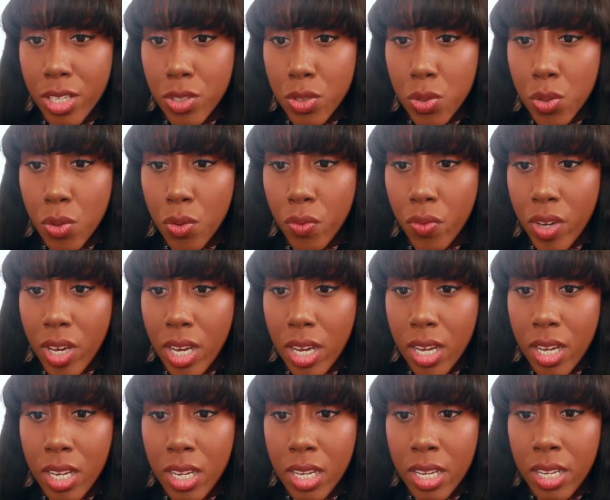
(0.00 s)

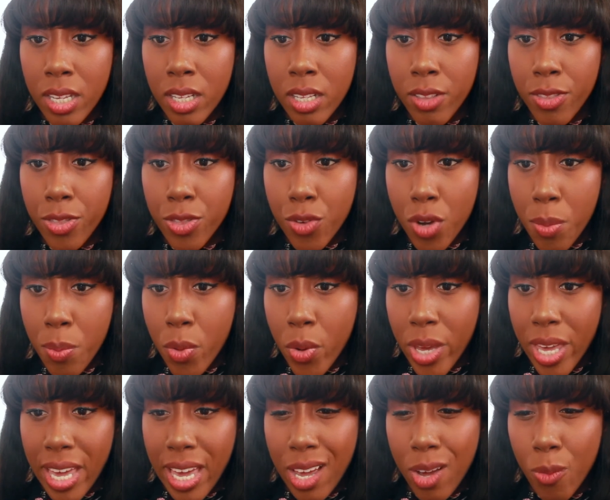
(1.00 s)
Tuva,
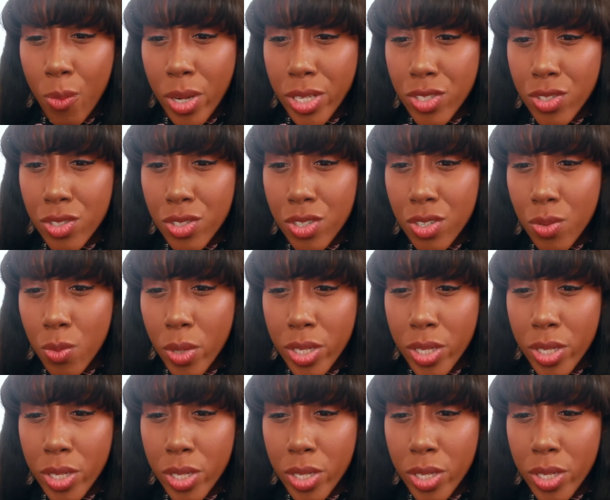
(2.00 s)
3.8 West,